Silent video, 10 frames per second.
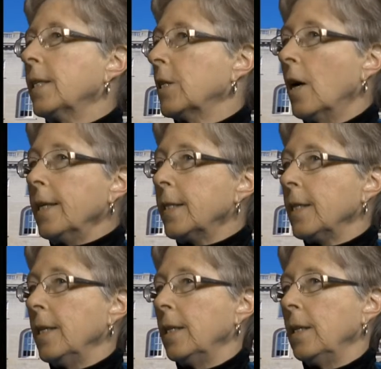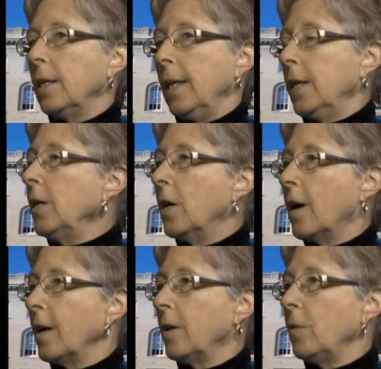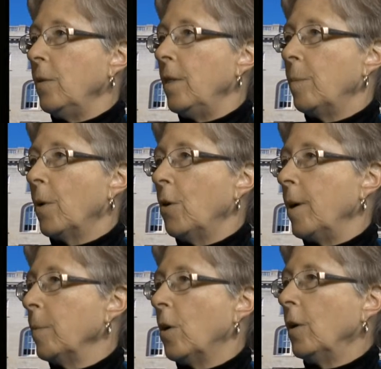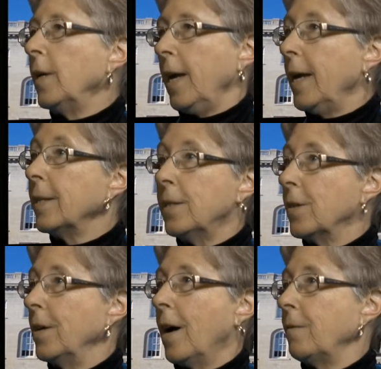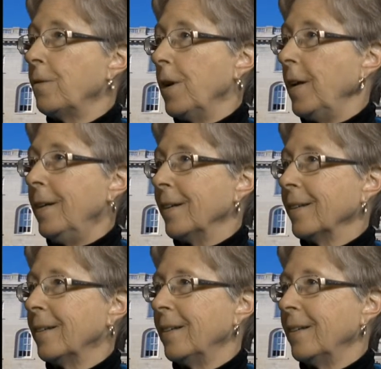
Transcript: starts in kindergarten with a program called Hands Are Not for Hitting.